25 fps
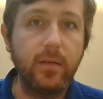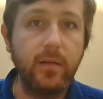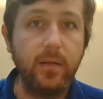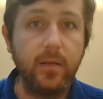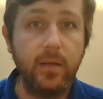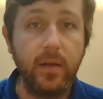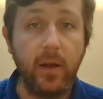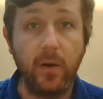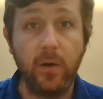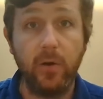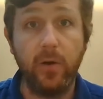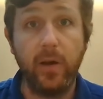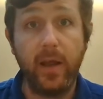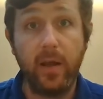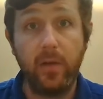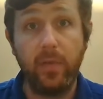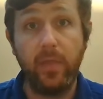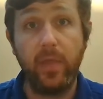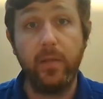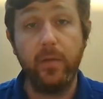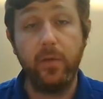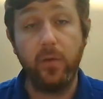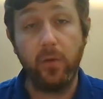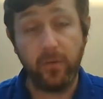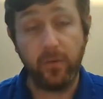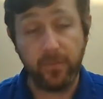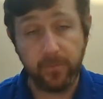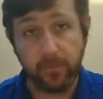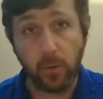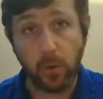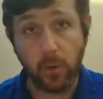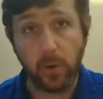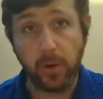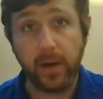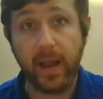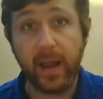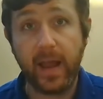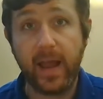Narrow down your
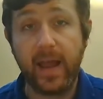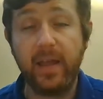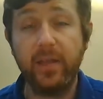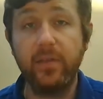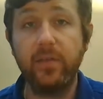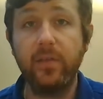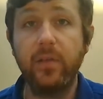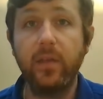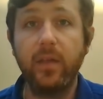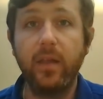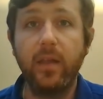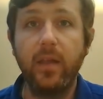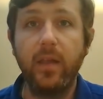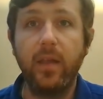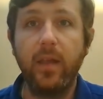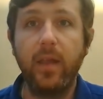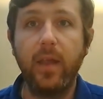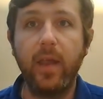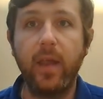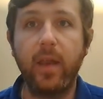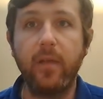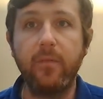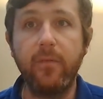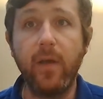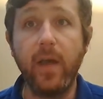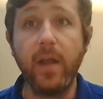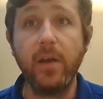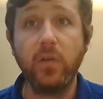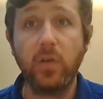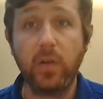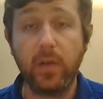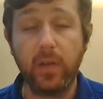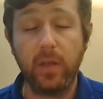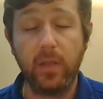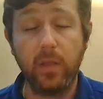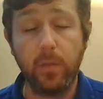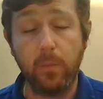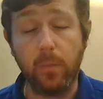forecast, and
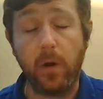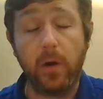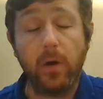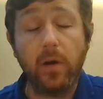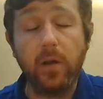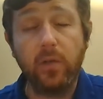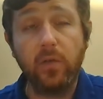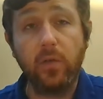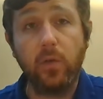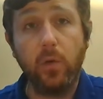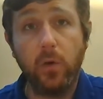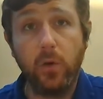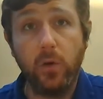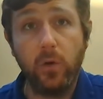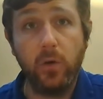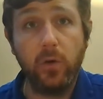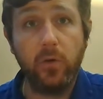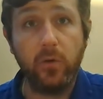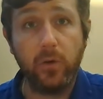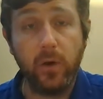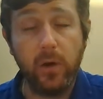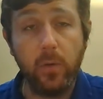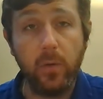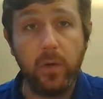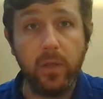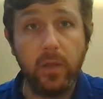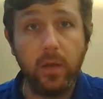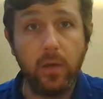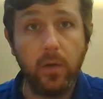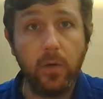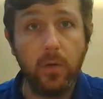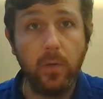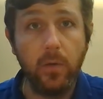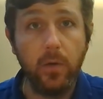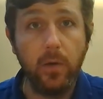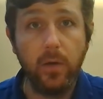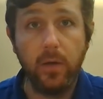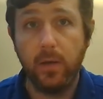eventually the market's going to agree with
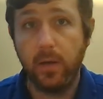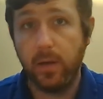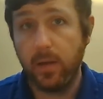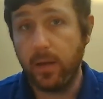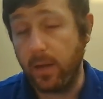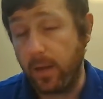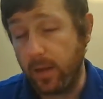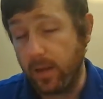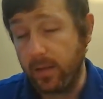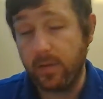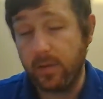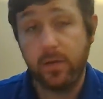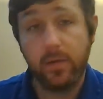you. It